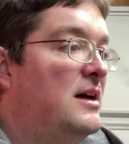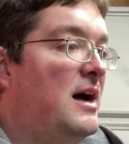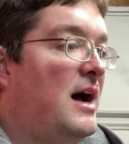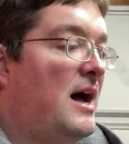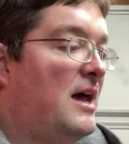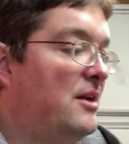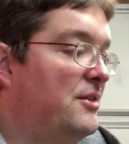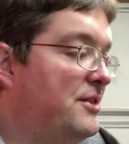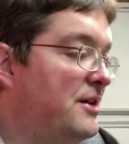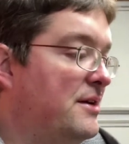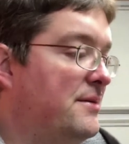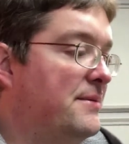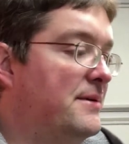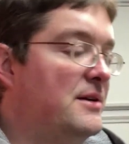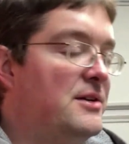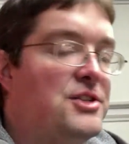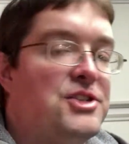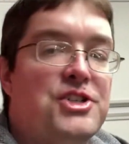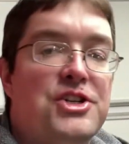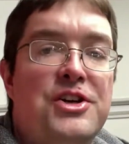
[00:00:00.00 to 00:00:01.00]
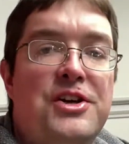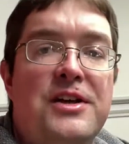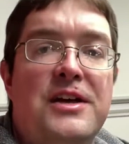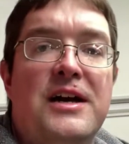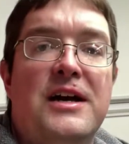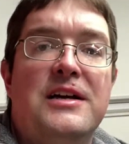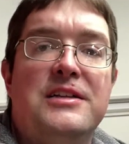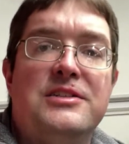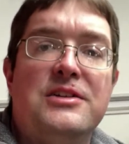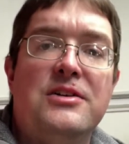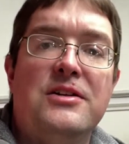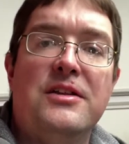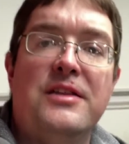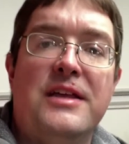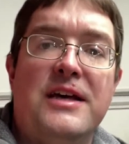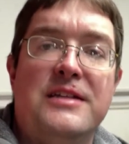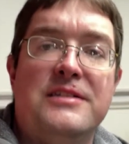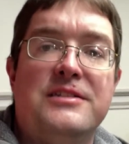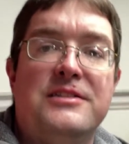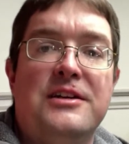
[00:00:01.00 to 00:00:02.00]
I don't think I'm gonna show you guys all of
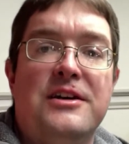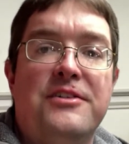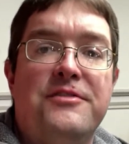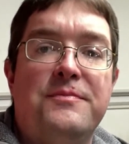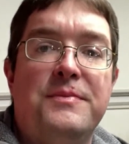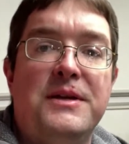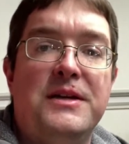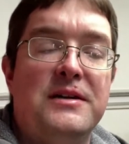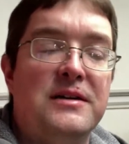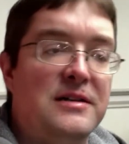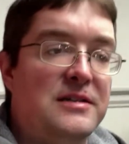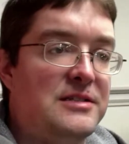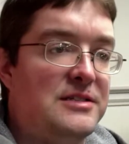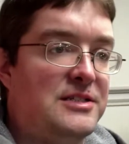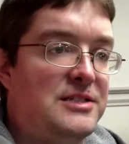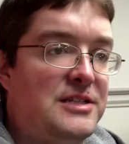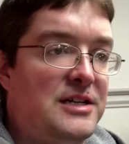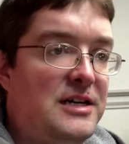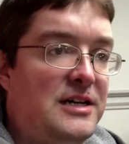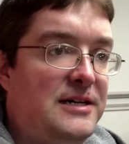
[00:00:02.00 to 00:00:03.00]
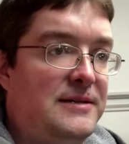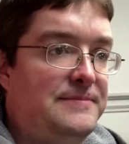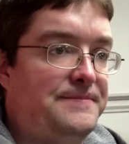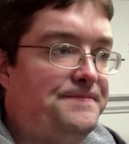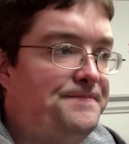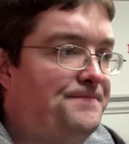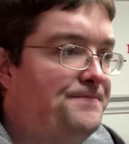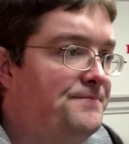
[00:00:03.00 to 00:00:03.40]
that stuff because um,